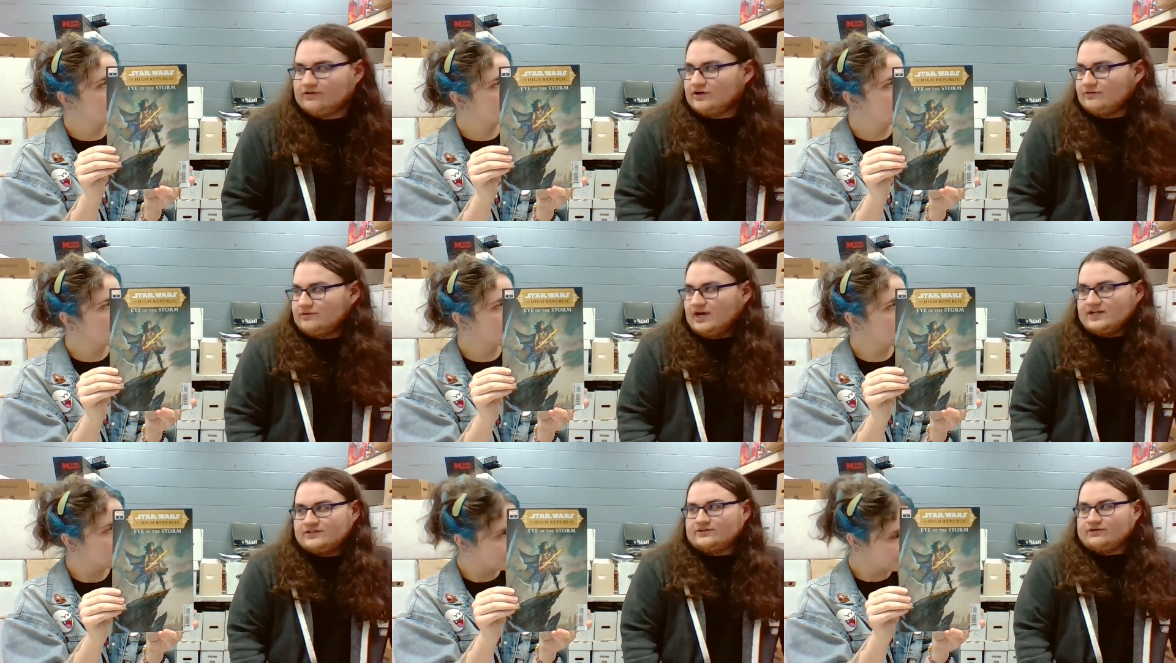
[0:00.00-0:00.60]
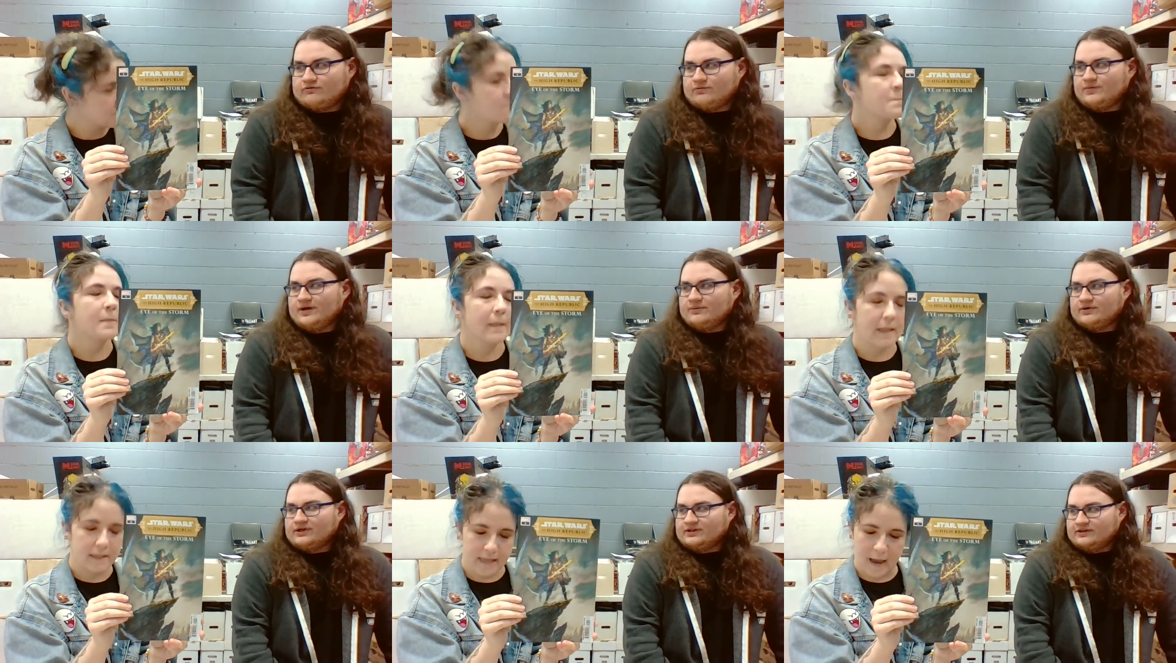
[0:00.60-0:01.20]
Speaker 1: heard of, Knights of the Old
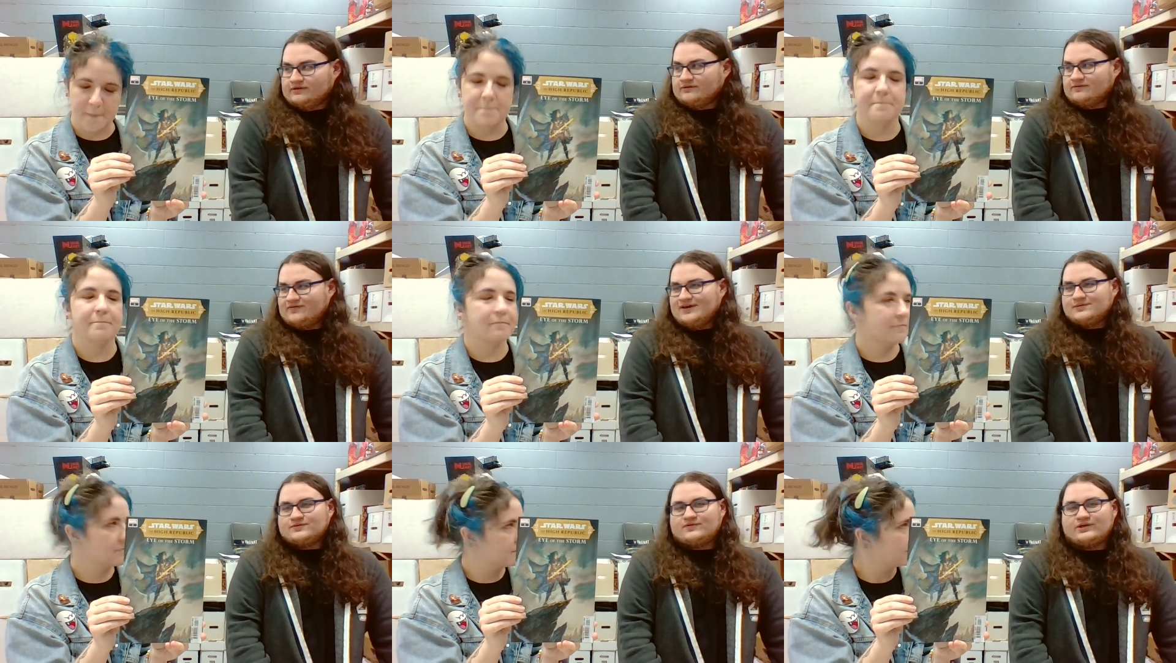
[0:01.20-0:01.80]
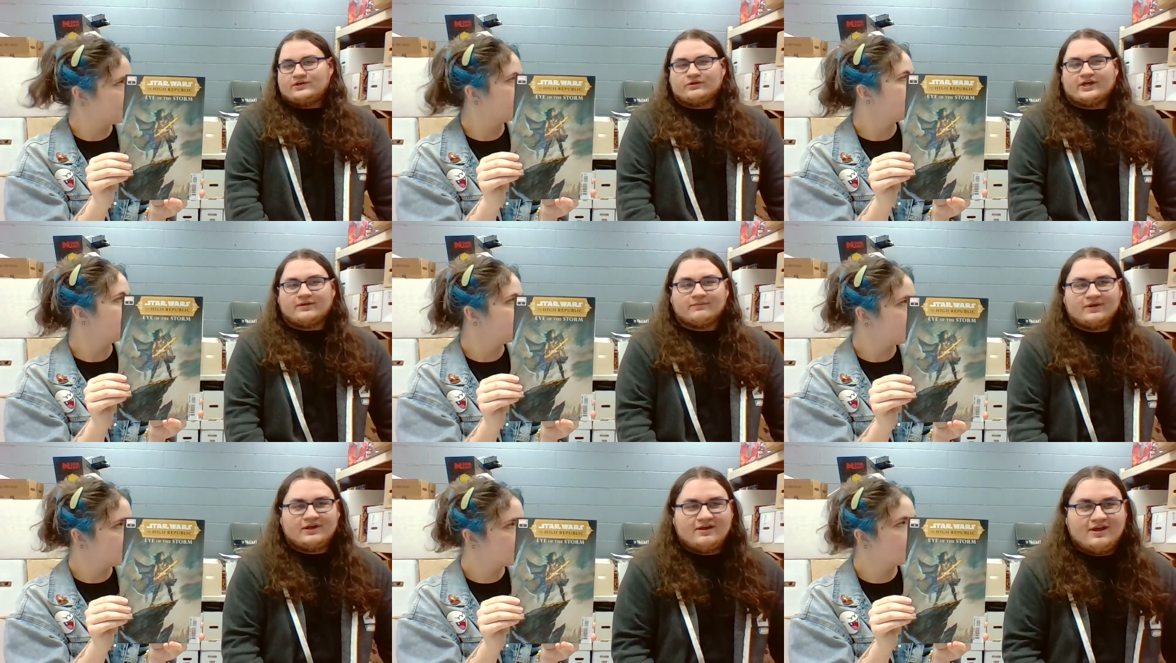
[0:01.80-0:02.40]
Republic, yeah. the famous video
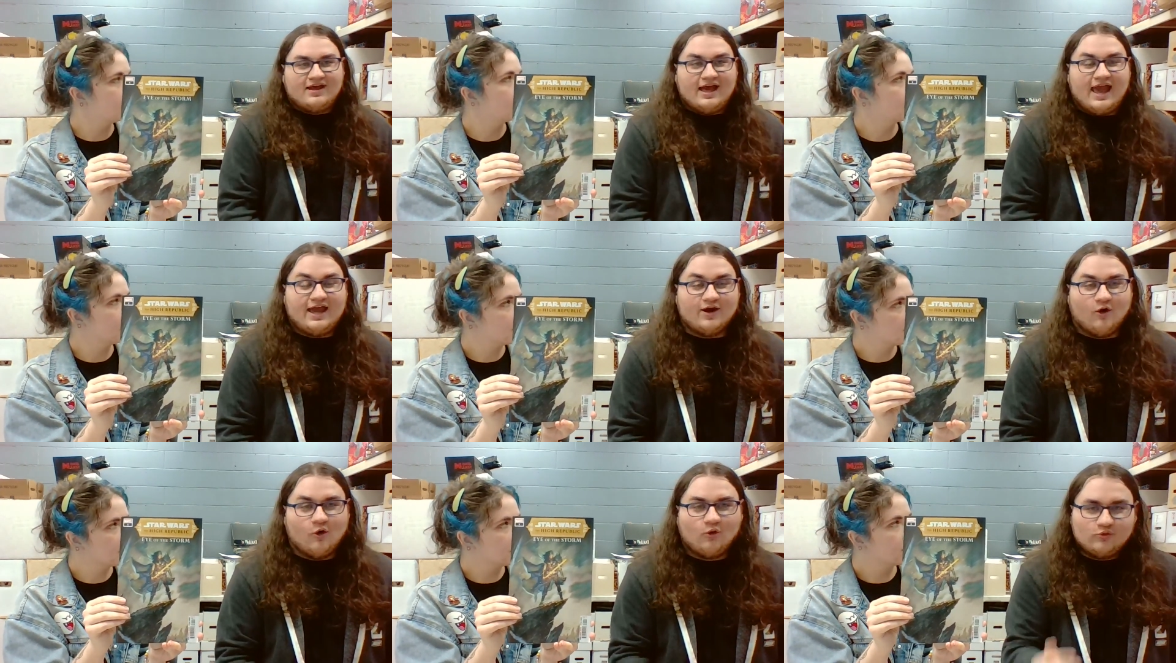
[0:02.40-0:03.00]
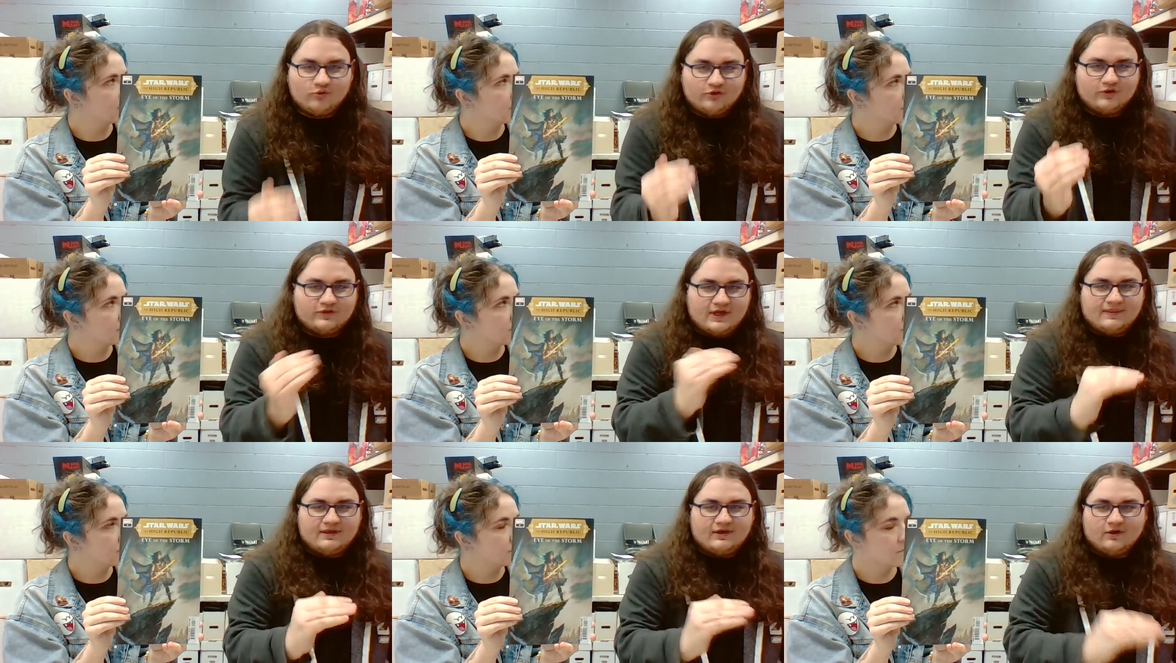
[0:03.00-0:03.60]
game and older
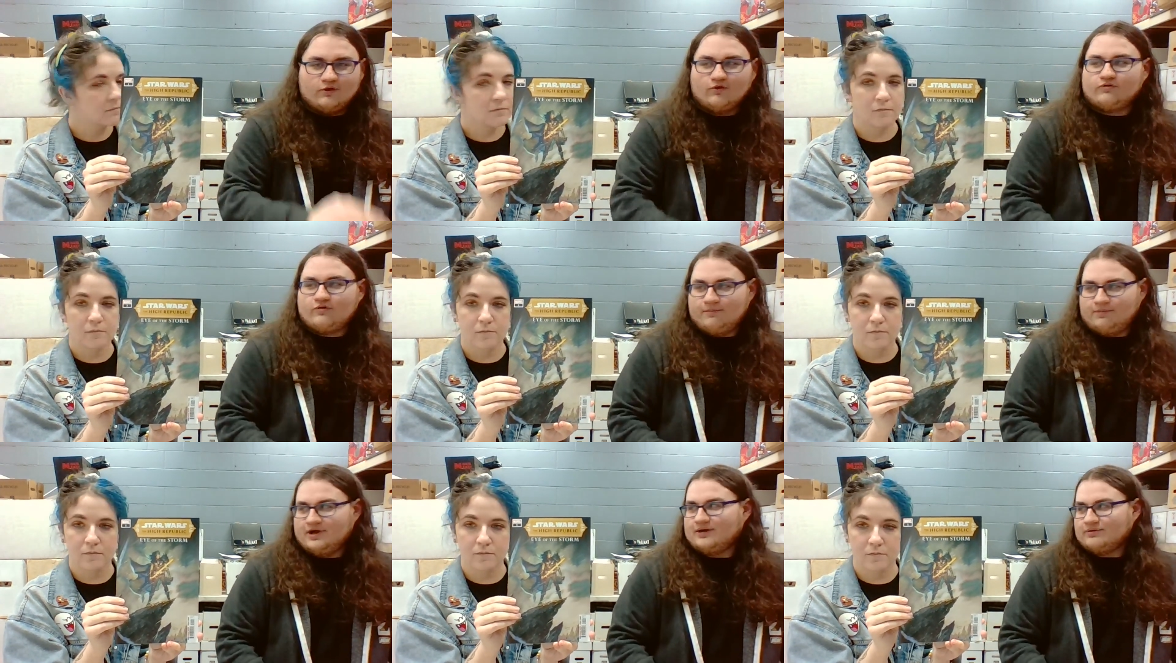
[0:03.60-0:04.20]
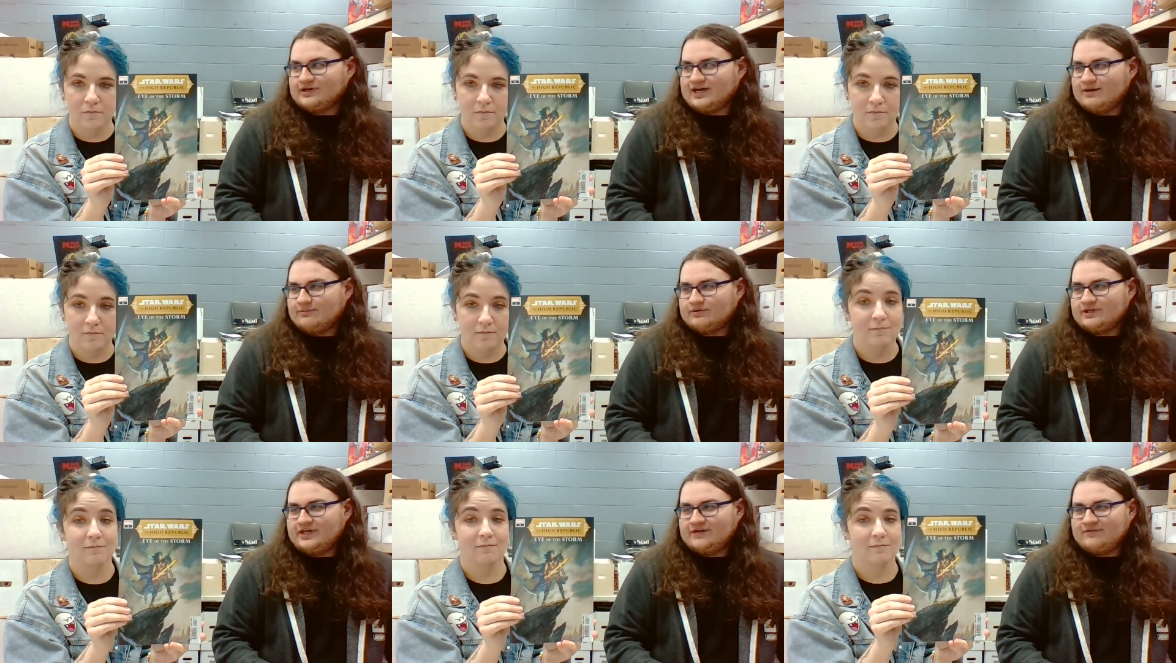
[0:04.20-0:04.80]
than the old republic i
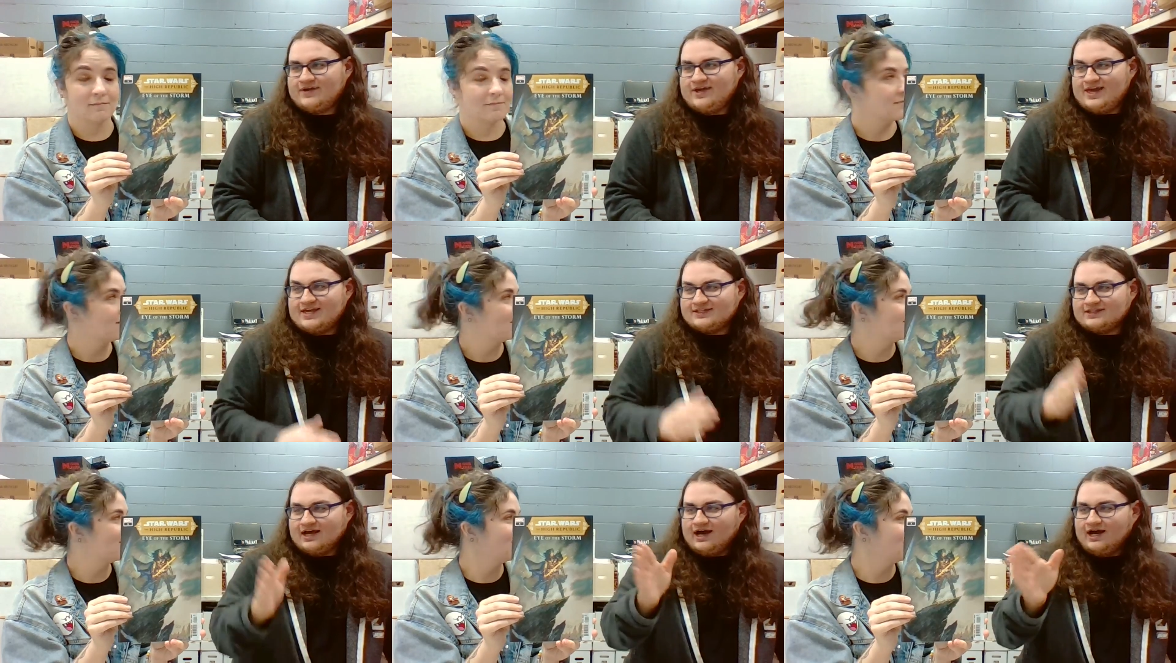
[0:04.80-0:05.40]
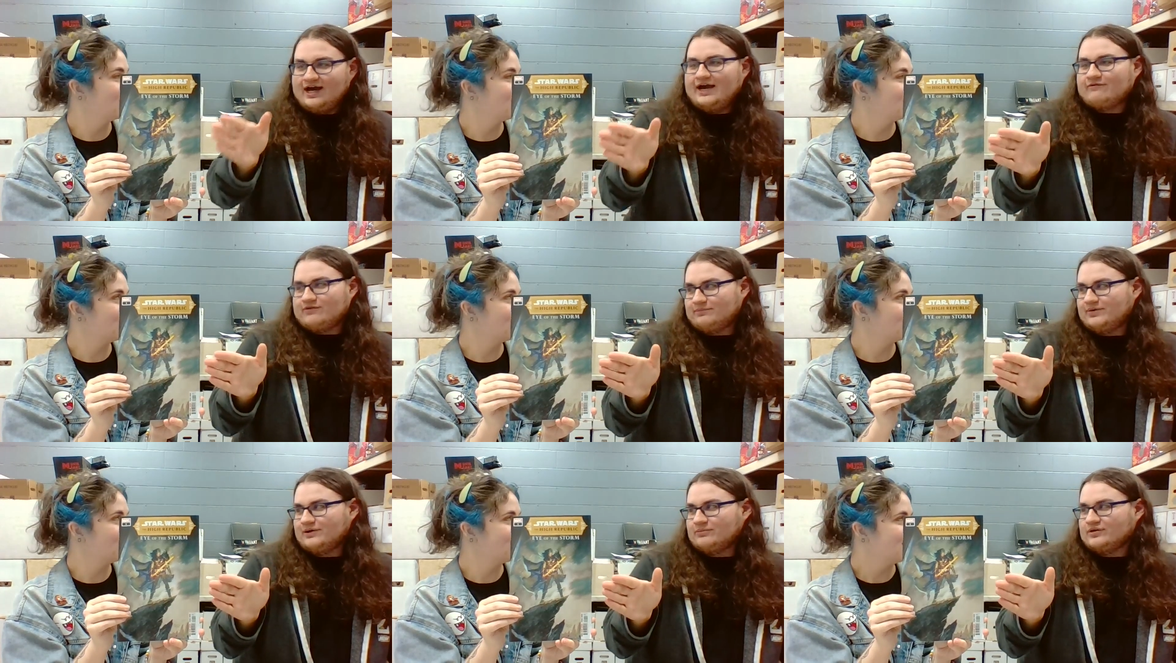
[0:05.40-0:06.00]
believe is the high
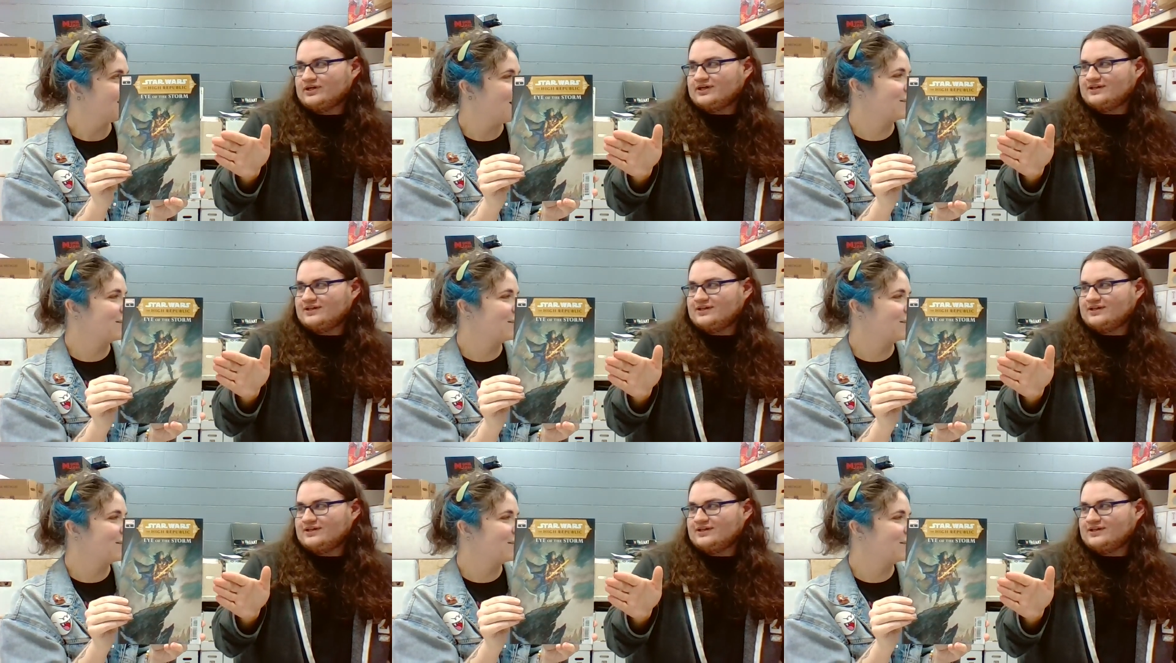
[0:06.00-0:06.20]
republic